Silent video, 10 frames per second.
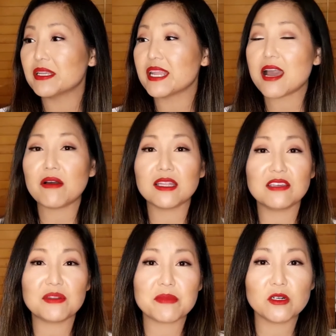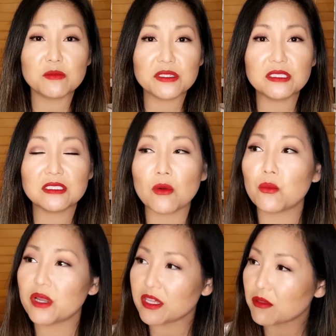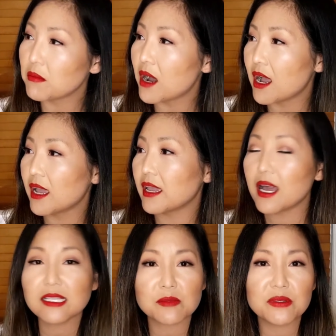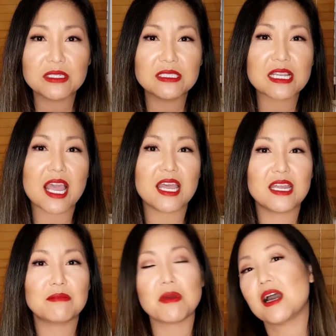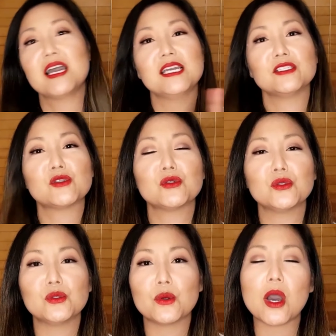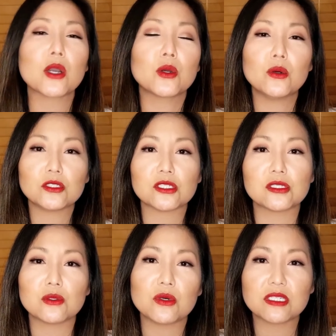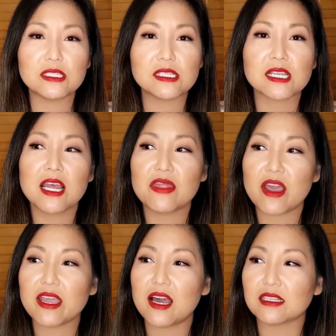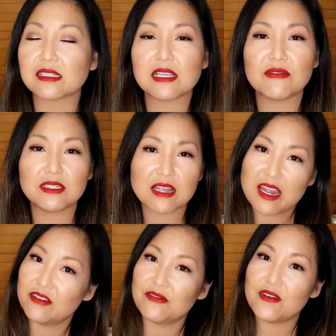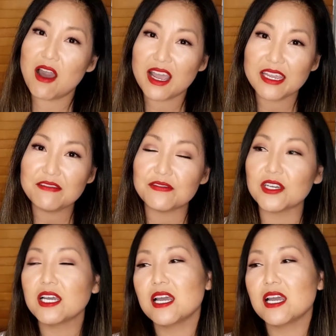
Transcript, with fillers: But now I live in Melbourne with my husband and my two gorgeous daughters. They are seven and five.